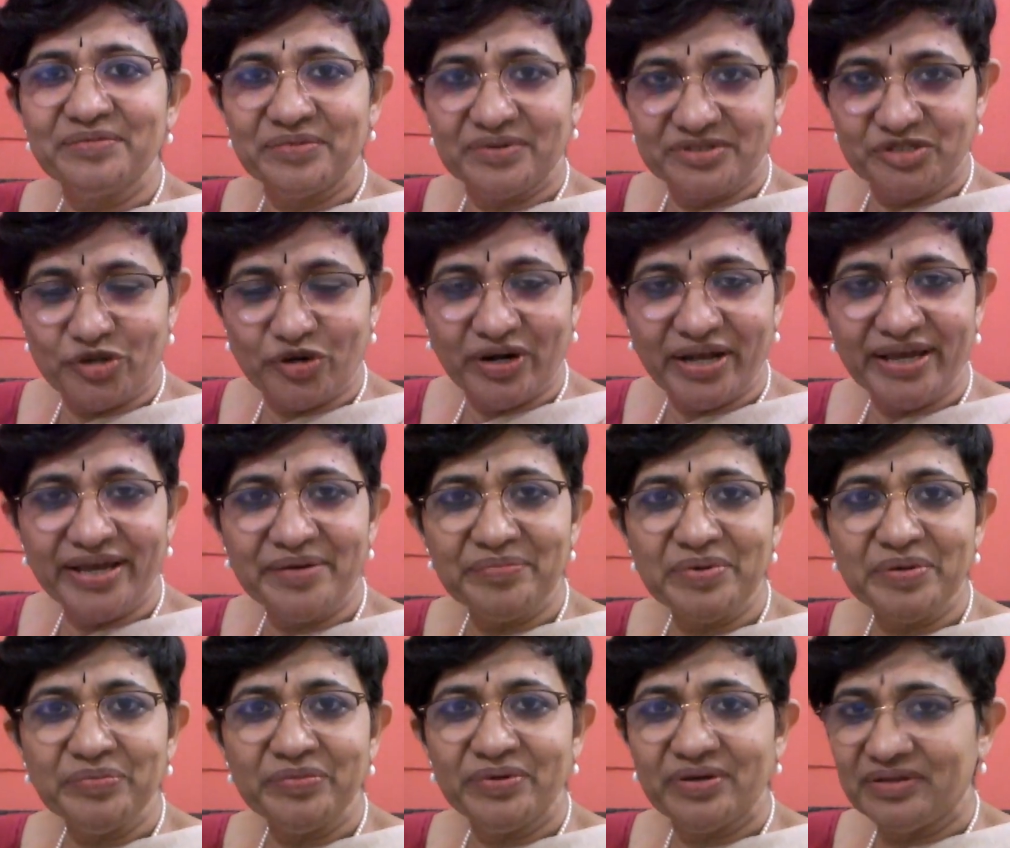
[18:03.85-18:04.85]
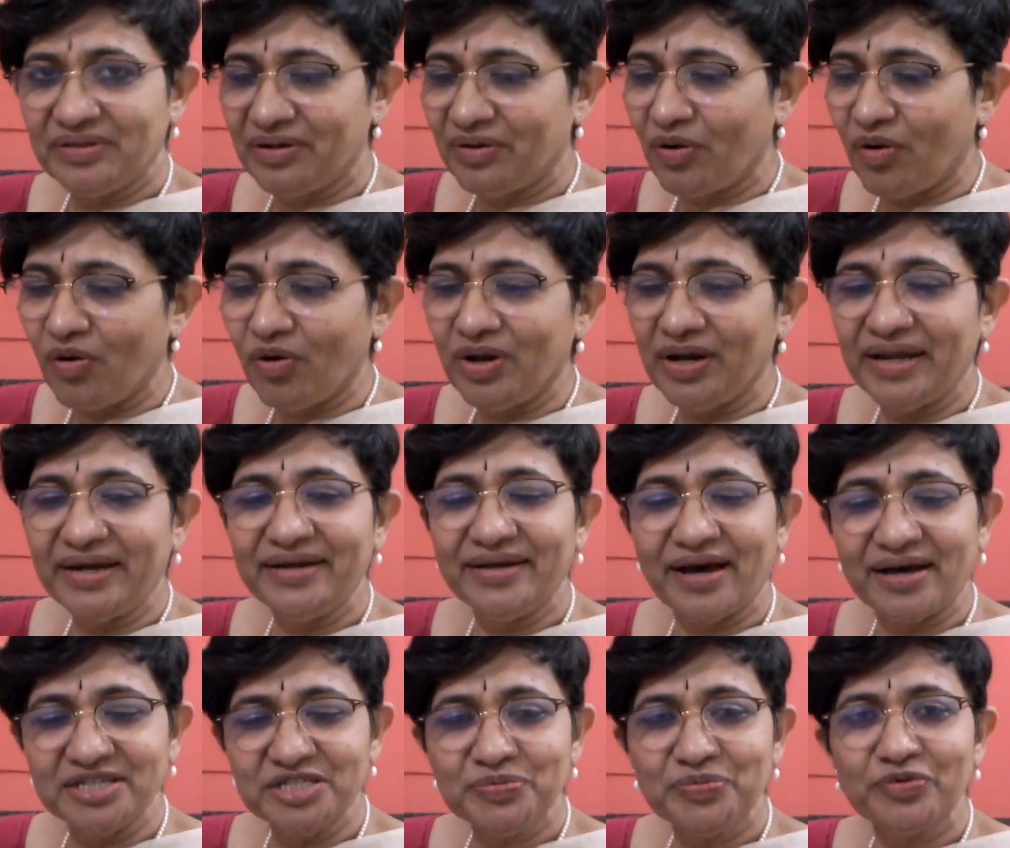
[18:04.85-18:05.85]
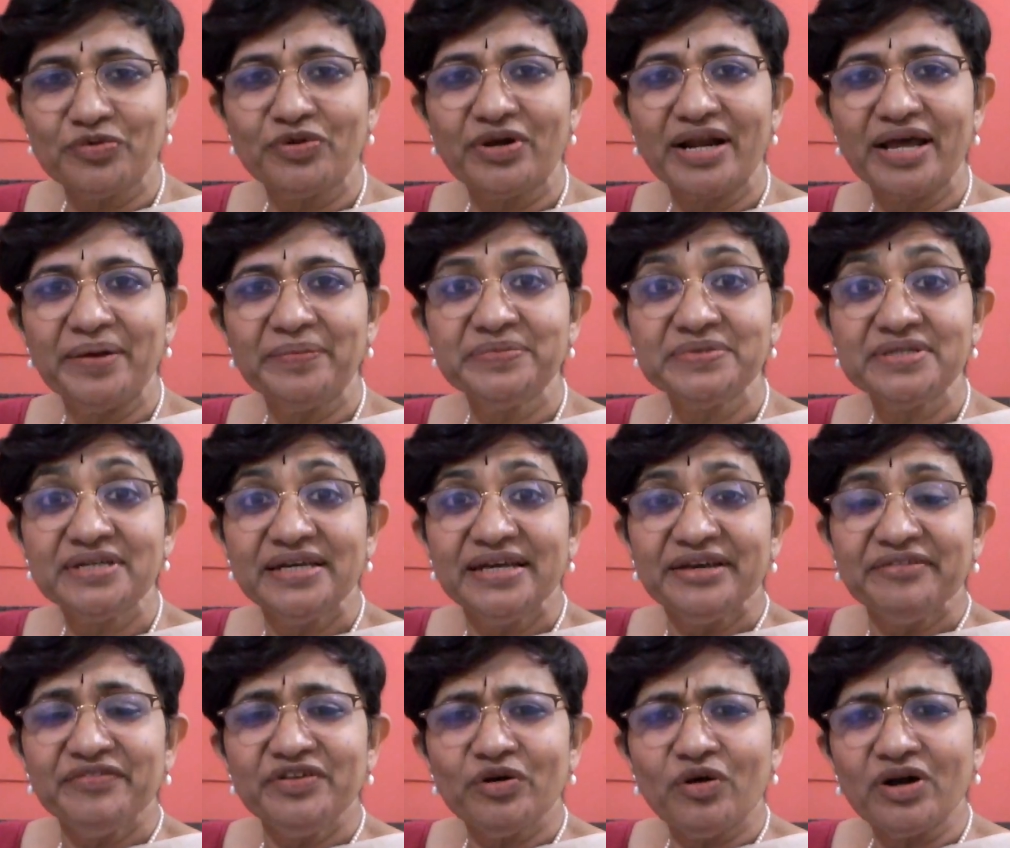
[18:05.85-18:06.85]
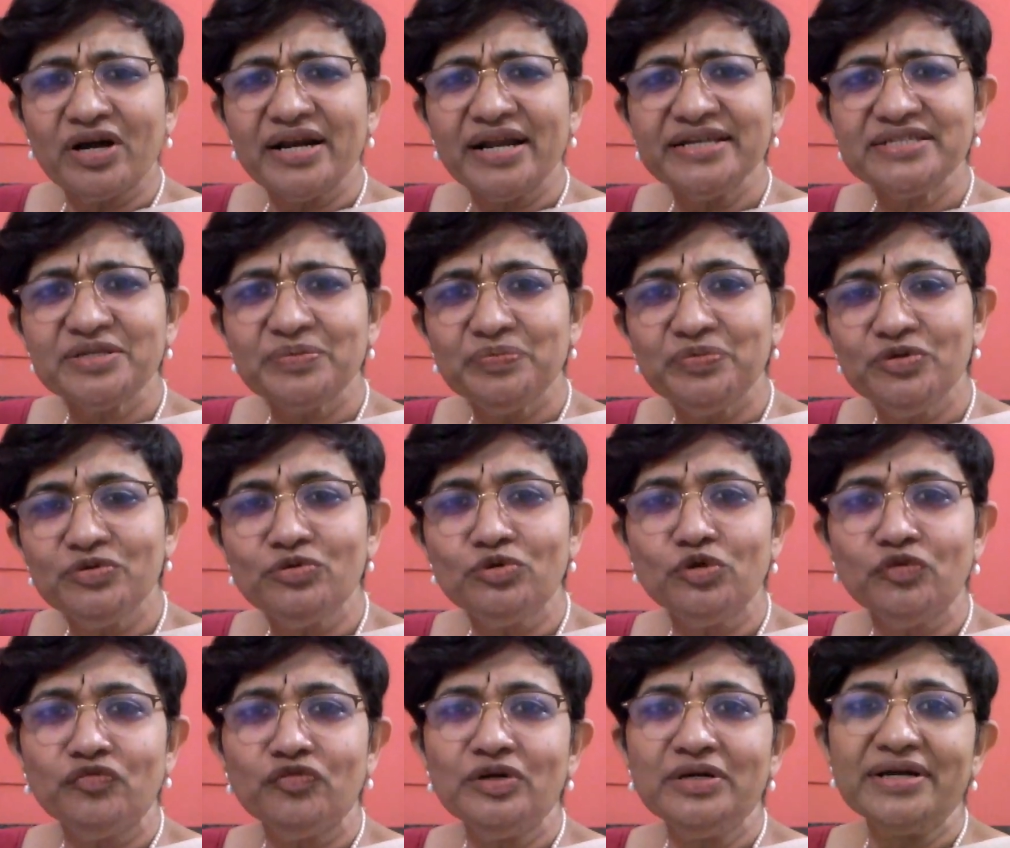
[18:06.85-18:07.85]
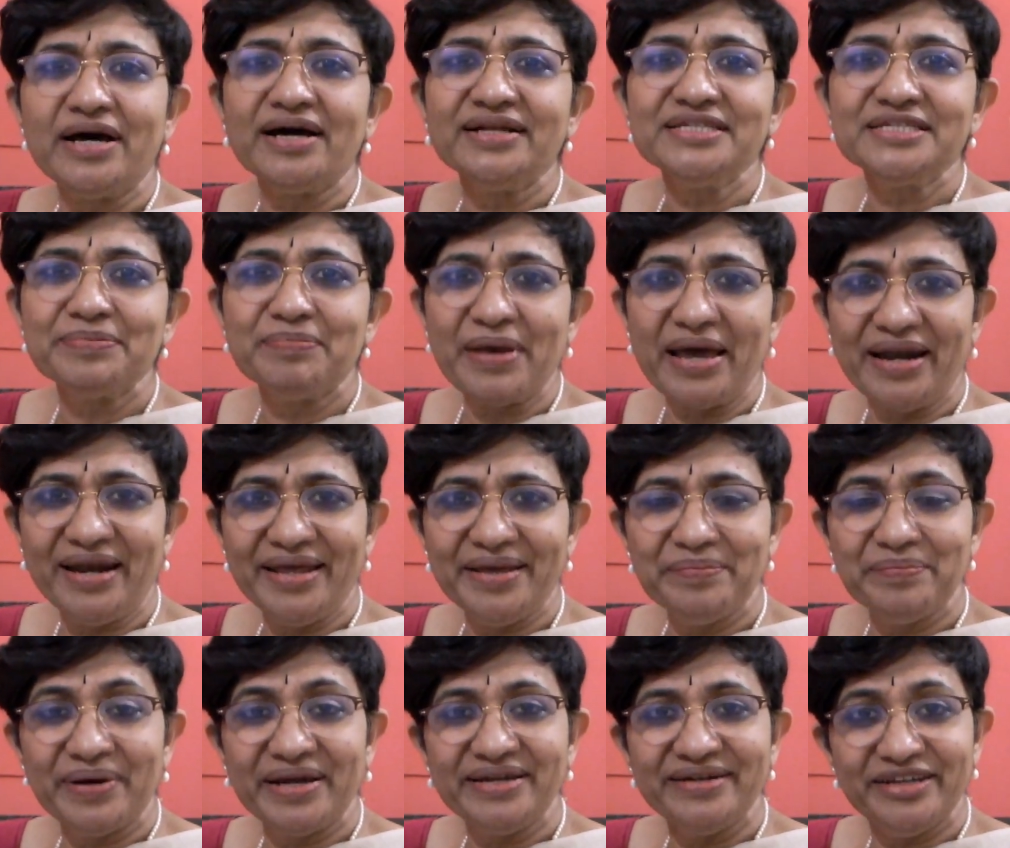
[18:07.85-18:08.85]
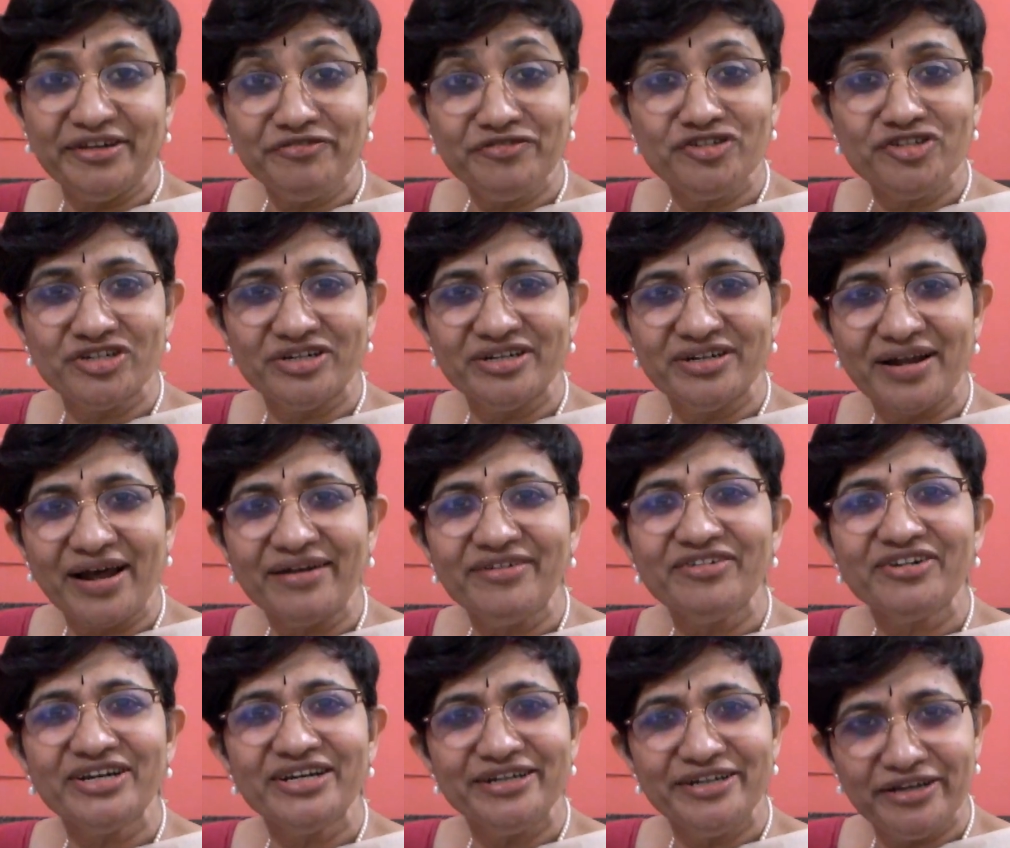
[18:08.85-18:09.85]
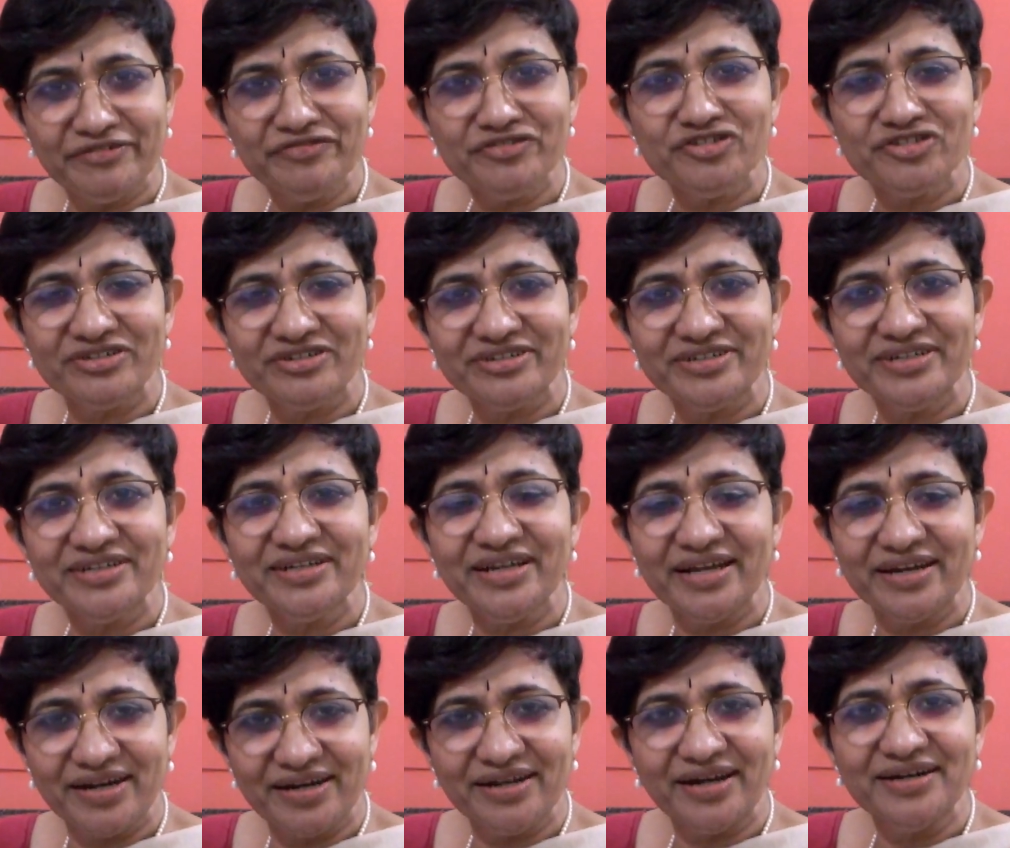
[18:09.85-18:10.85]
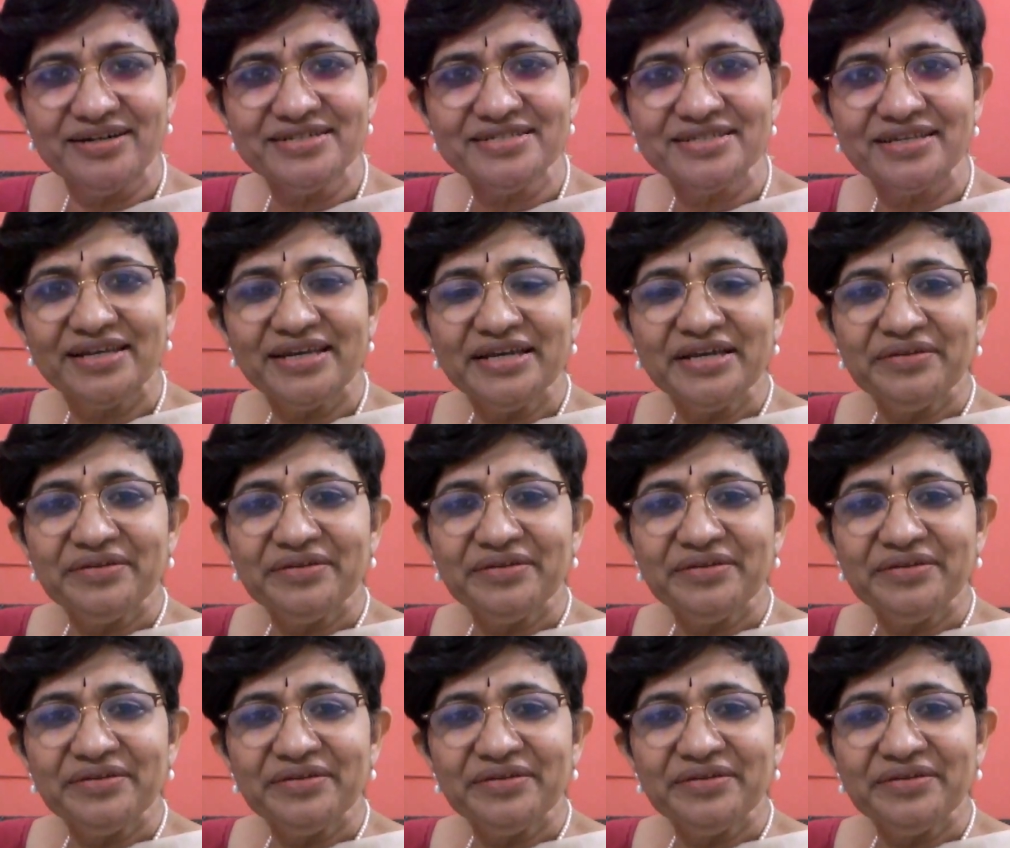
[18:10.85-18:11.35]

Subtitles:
Chodaya and the hall, and dance programs. We organized a beautiful dance ballet by deaf children, 100 deaf children and adults.